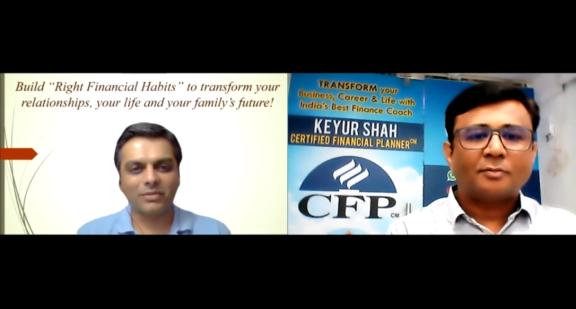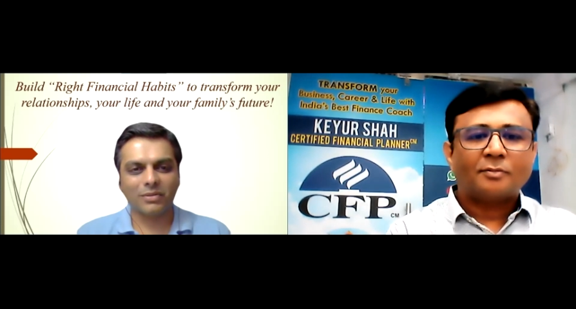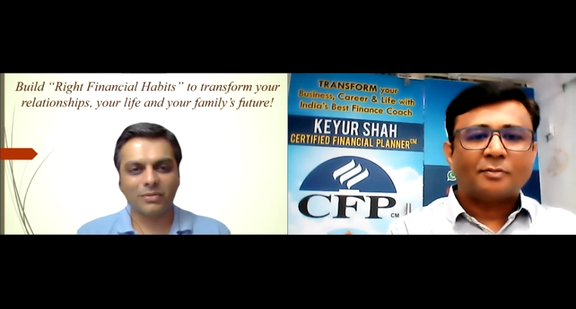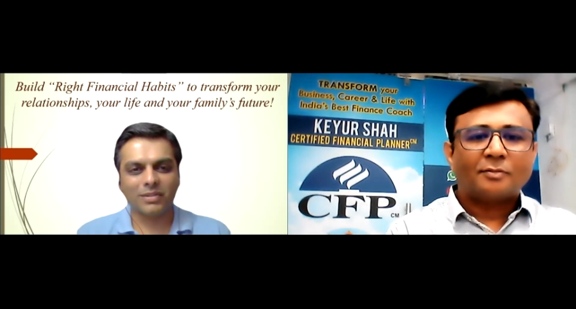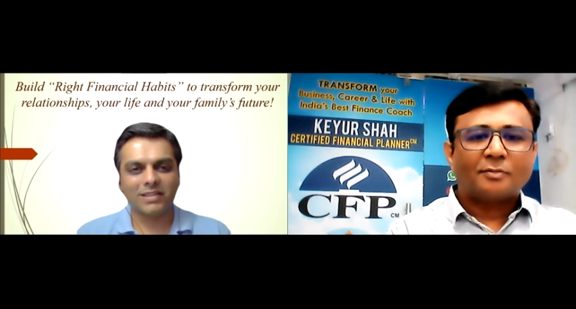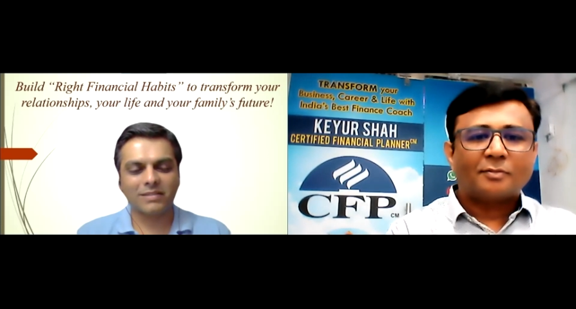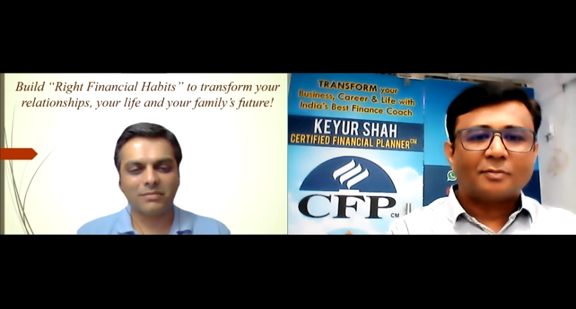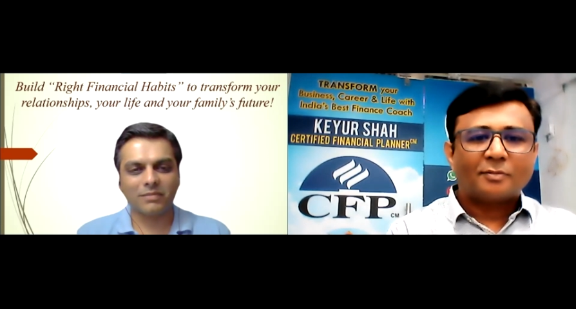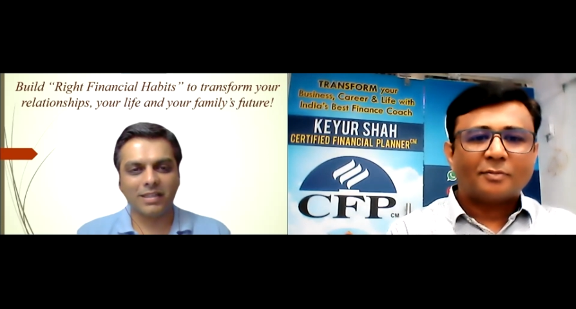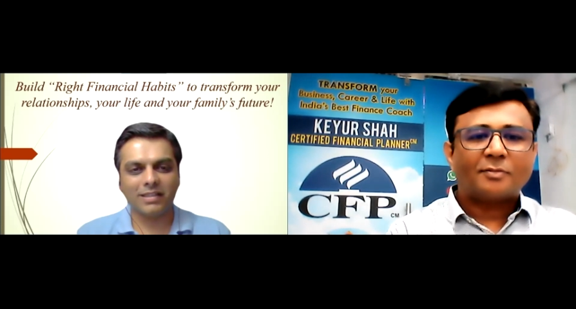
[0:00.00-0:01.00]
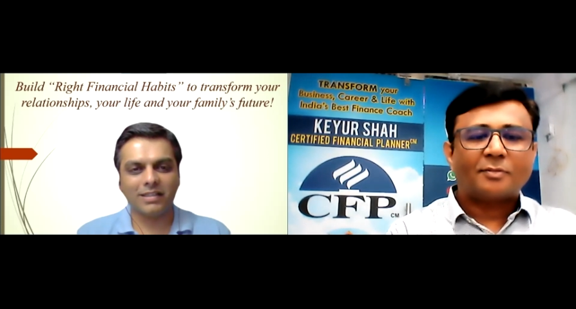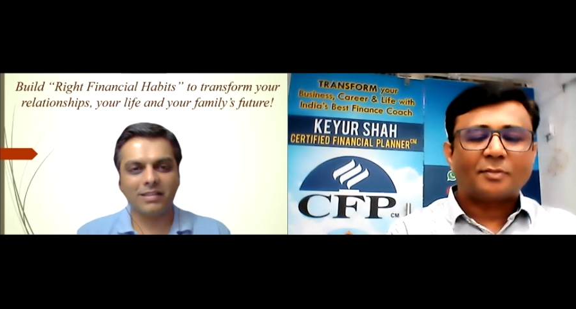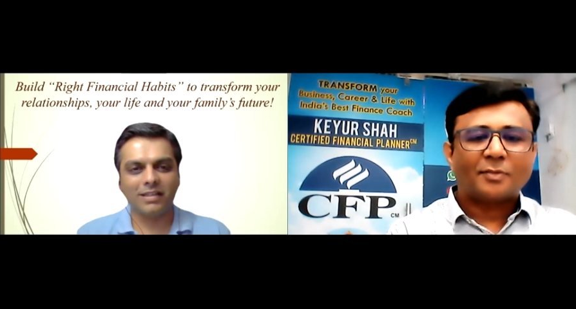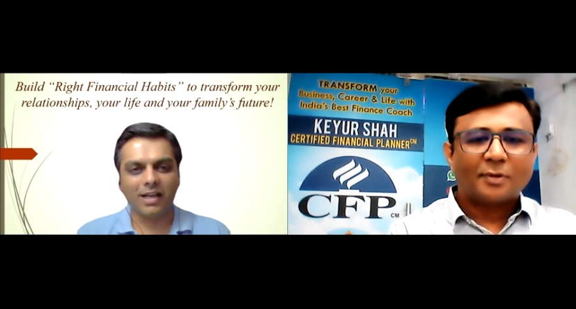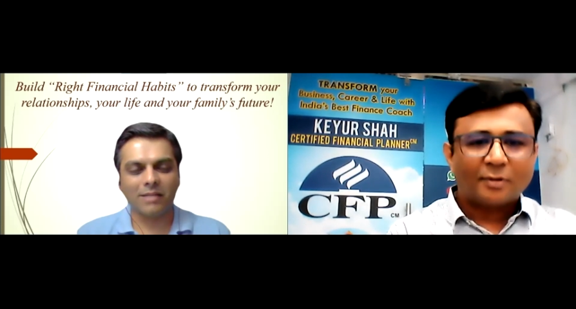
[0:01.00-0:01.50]
Speaker 1: through this,
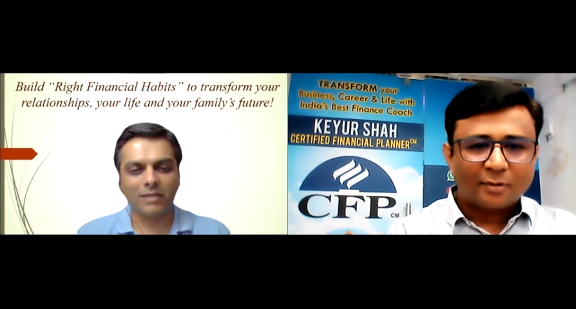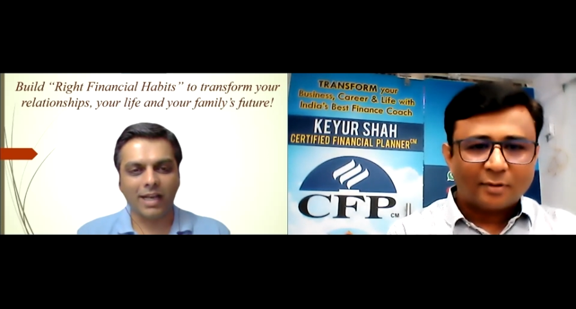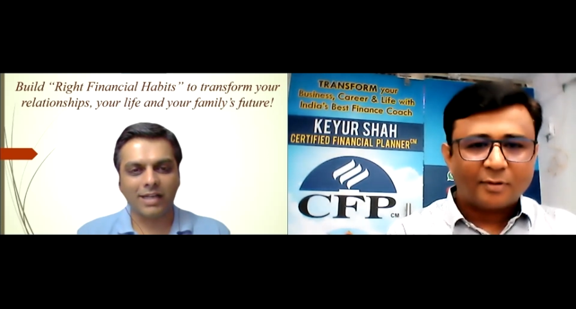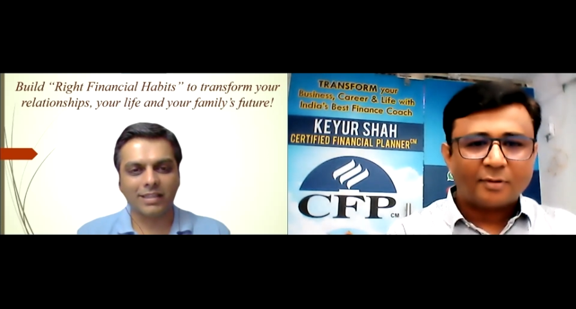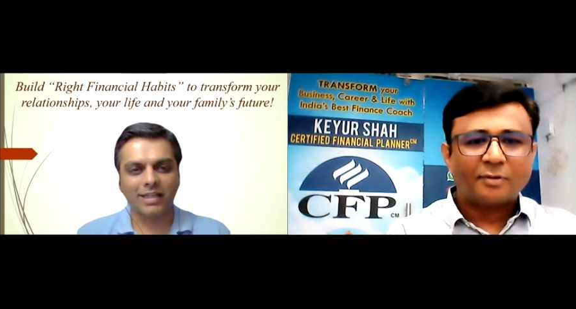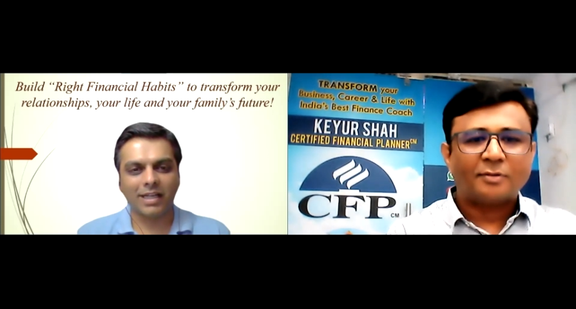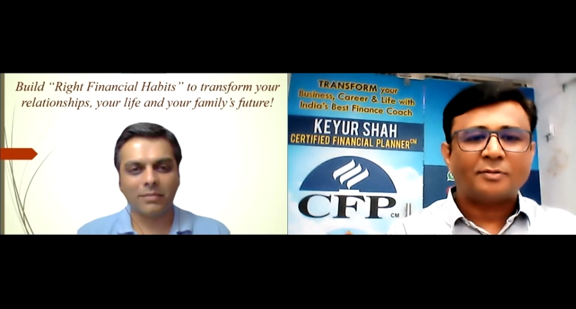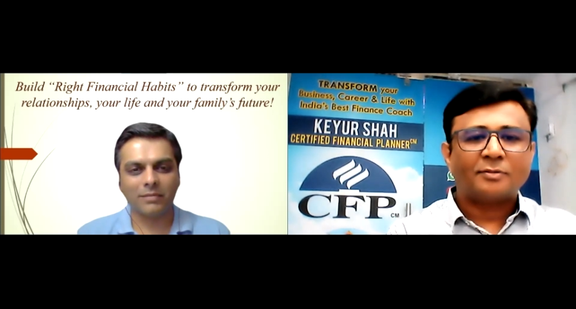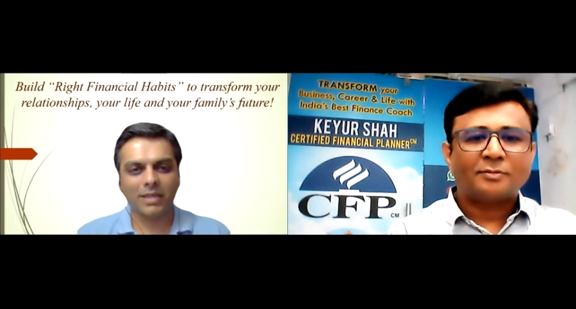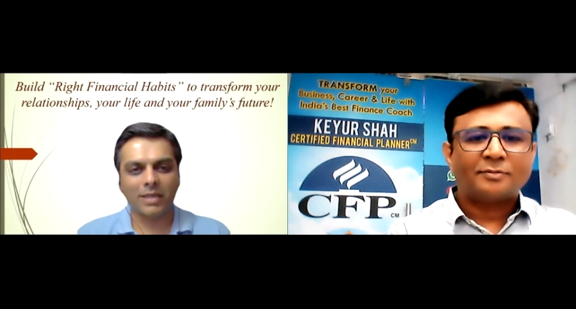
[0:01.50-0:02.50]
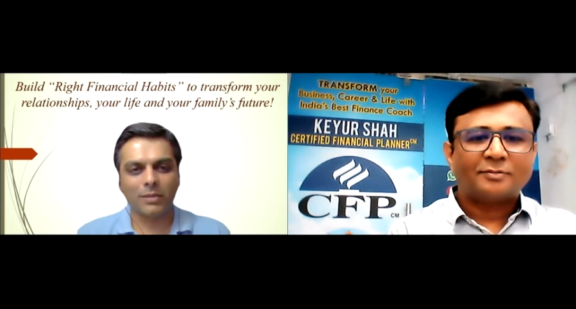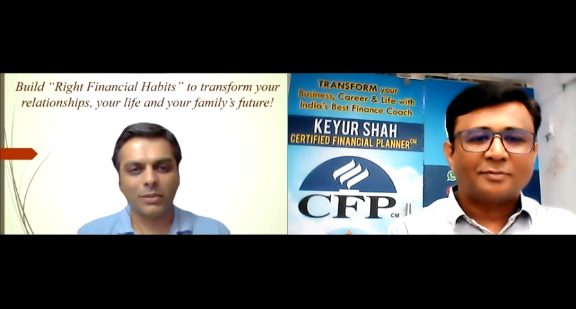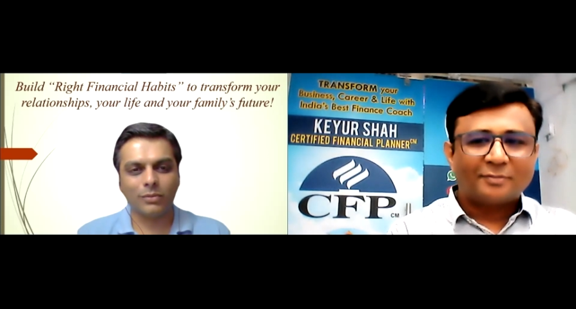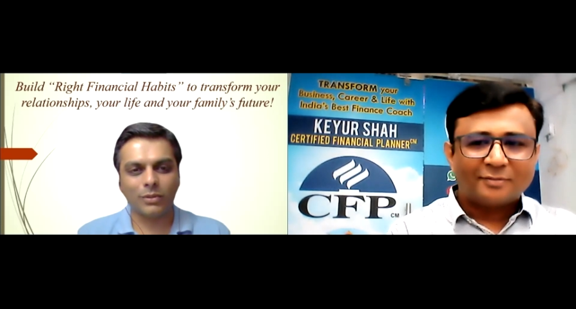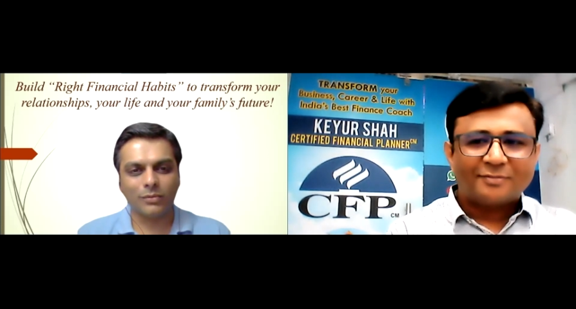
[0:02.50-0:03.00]
I'm glad that I'm able
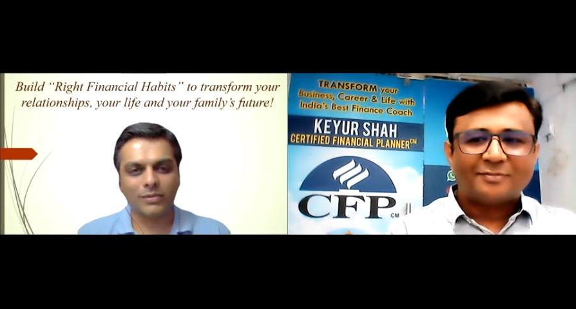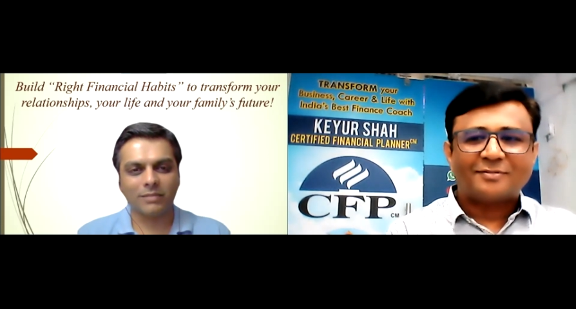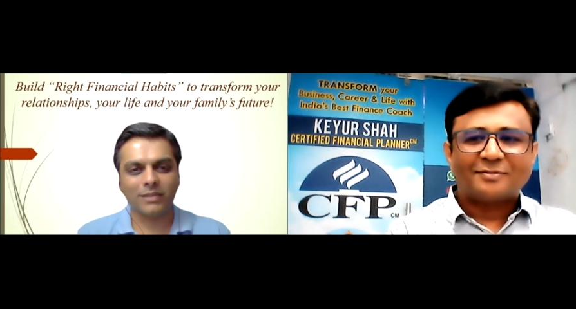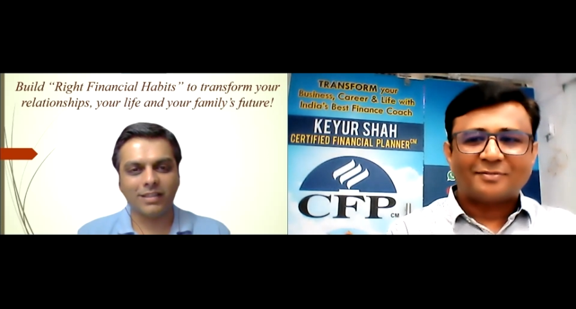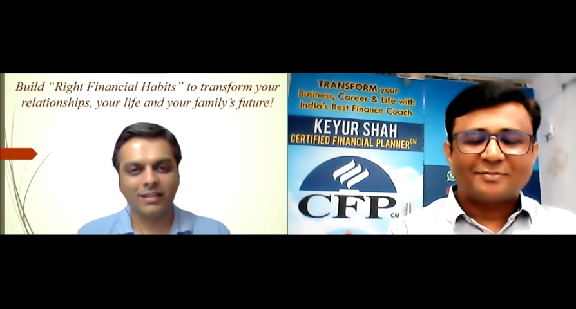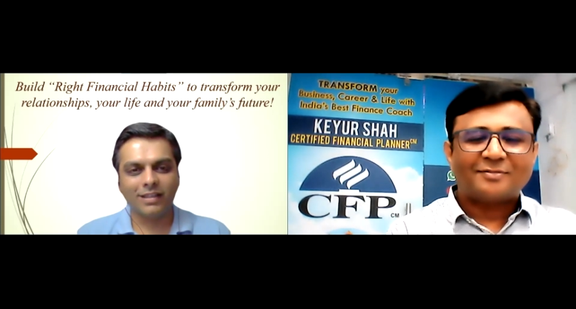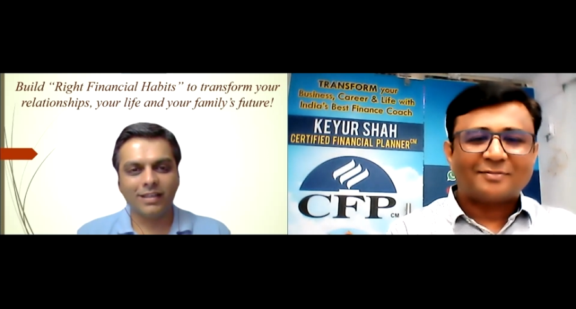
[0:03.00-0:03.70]
to do something.